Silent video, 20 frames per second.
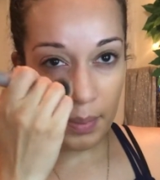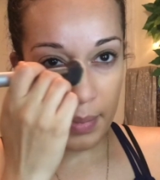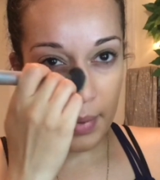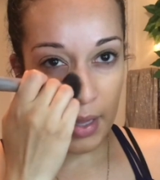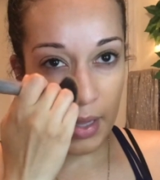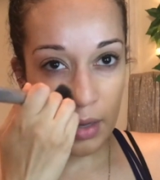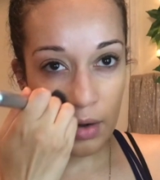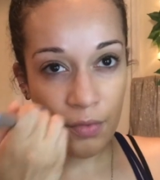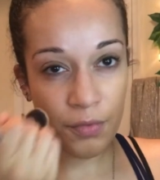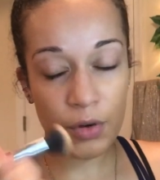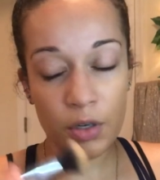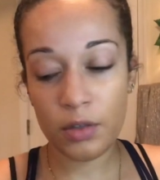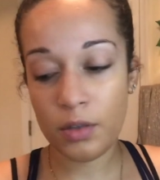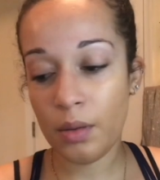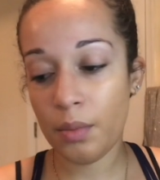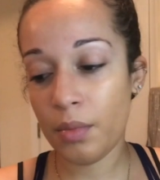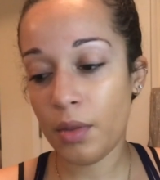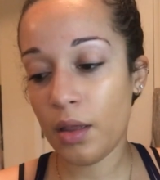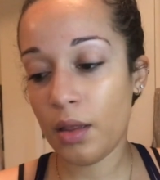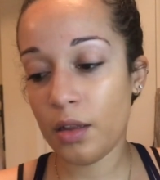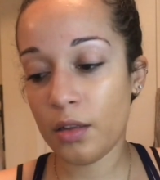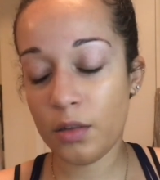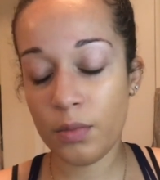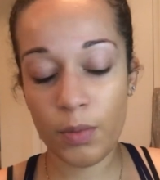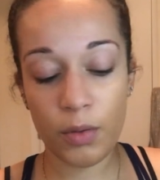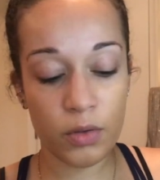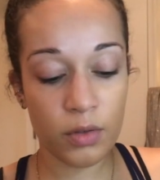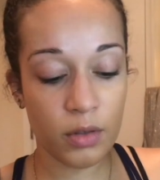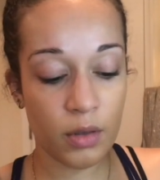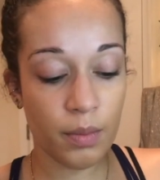but for something that's
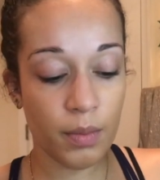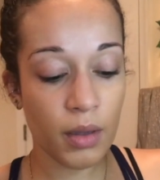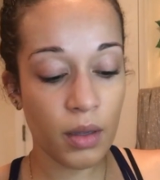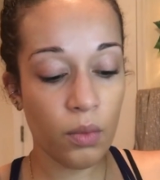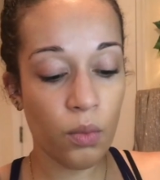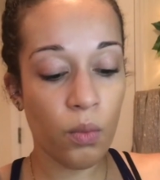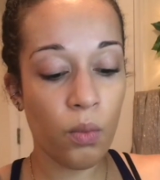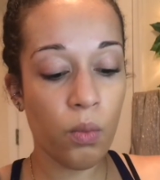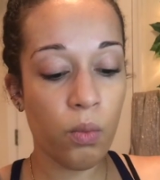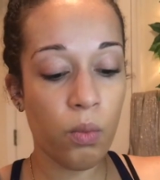supposed to be